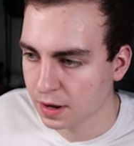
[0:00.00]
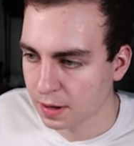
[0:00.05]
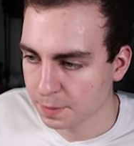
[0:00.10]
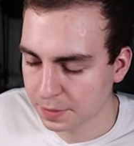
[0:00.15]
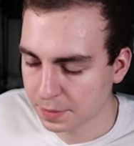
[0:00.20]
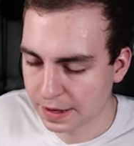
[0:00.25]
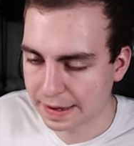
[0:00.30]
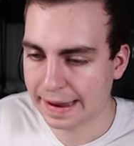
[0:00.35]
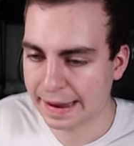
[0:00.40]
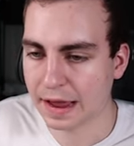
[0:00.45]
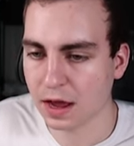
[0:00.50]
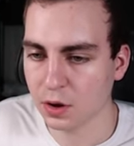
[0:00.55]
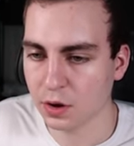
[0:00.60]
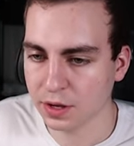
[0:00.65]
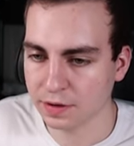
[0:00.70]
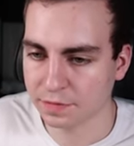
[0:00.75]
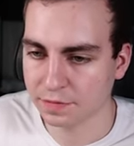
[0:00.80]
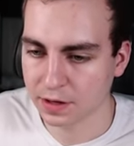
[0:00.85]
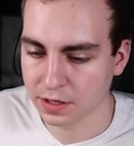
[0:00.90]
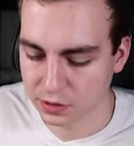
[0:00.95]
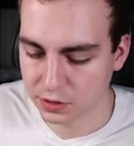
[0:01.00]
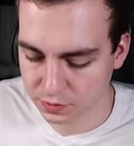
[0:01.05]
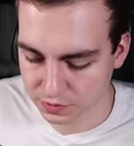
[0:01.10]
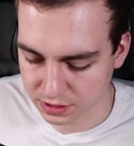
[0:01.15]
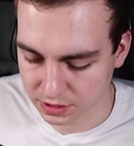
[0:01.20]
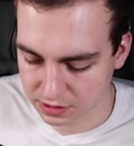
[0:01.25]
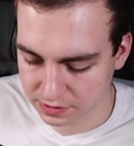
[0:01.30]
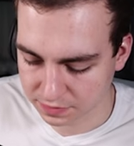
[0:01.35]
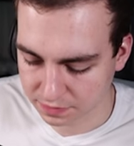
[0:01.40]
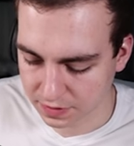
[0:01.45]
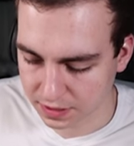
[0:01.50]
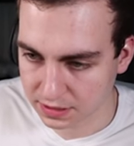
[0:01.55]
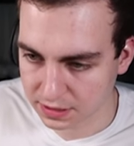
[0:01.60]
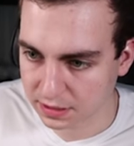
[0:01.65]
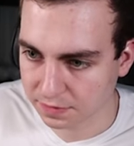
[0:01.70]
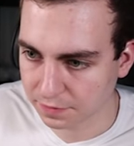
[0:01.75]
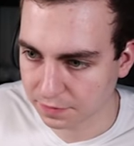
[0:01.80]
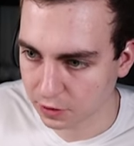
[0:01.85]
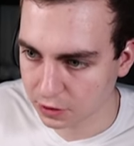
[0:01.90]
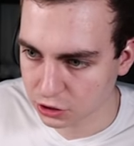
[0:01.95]
But now if I use this fancy
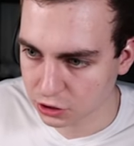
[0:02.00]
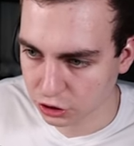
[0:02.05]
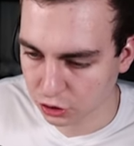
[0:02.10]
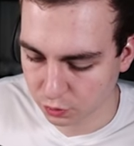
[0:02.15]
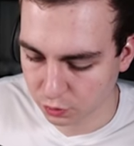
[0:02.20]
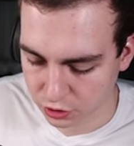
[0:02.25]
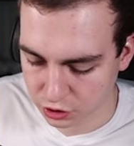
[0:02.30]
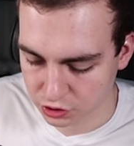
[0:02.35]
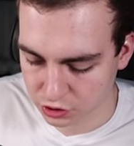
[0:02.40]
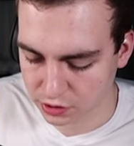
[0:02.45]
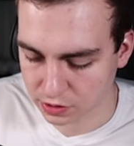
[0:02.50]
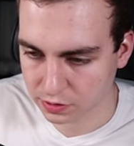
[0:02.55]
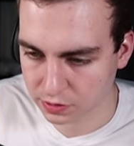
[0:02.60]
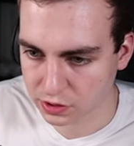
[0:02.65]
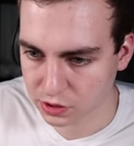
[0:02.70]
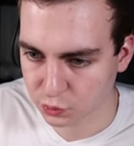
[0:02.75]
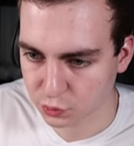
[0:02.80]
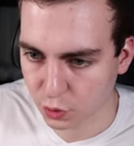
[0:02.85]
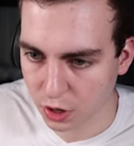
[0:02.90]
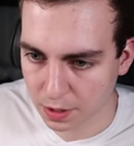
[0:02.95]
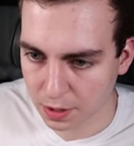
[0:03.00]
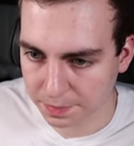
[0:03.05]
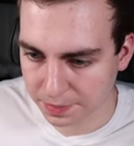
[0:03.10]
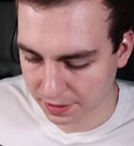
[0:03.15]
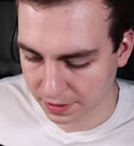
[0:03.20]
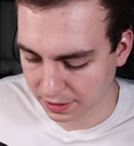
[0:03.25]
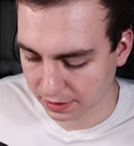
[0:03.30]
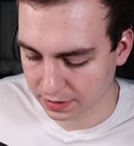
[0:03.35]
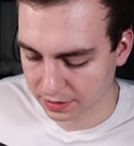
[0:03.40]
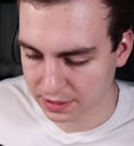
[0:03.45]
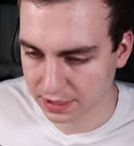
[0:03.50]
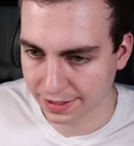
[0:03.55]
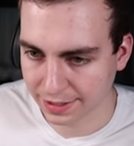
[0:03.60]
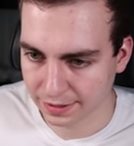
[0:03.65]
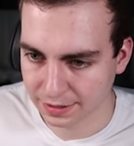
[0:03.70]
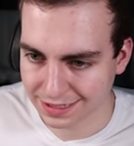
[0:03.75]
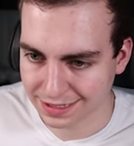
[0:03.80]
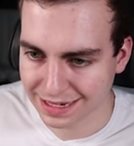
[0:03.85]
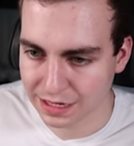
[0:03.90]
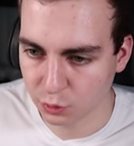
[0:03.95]
function, which is called swap, I can say
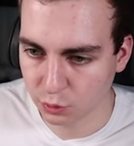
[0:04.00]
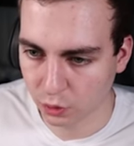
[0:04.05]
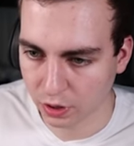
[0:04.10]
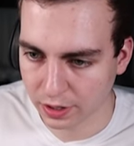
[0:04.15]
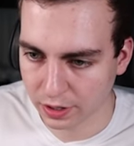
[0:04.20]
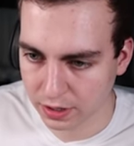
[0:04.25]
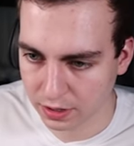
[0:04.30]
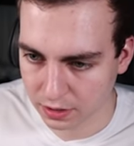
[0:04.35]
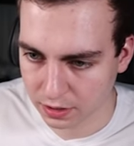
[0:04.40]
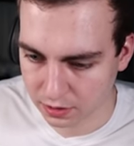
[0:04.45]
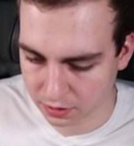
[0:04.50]
T1.swap